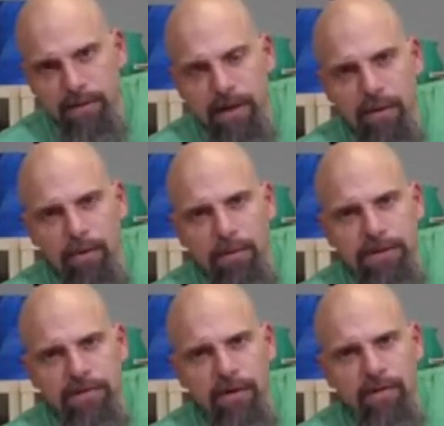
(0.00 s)
without a whole
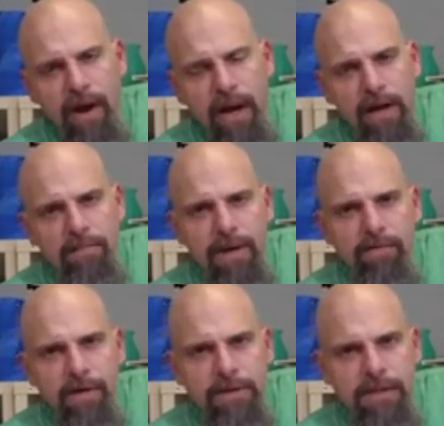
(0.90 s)
bunch of overhang. I'm being
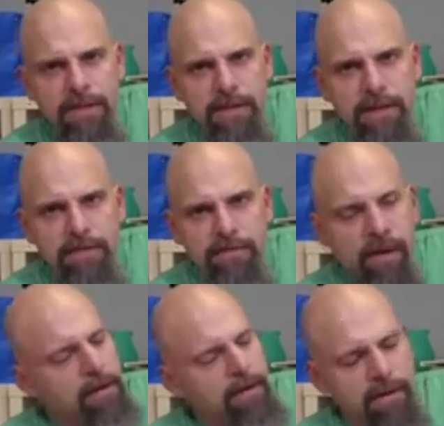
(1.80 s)
very sensitive
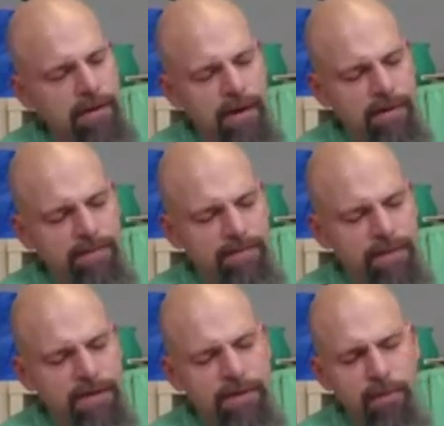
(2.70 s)
uh, or uh,
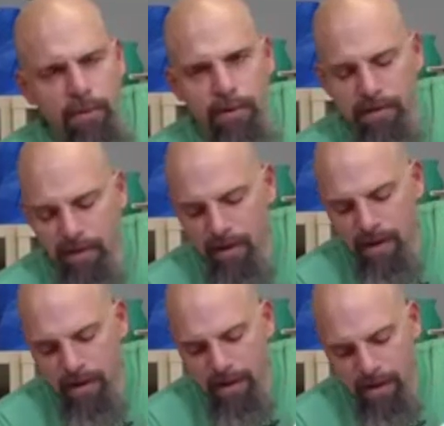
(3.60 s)
support.
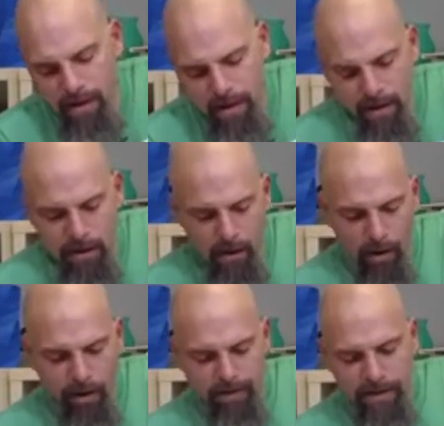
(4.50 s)

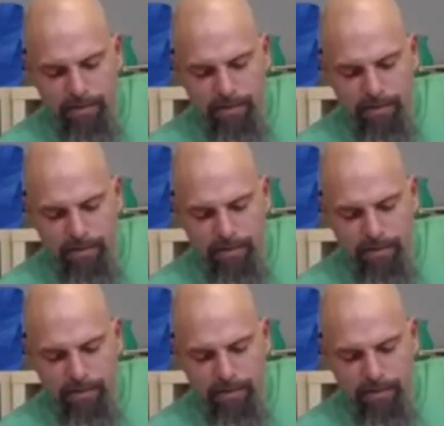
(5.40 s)
All of these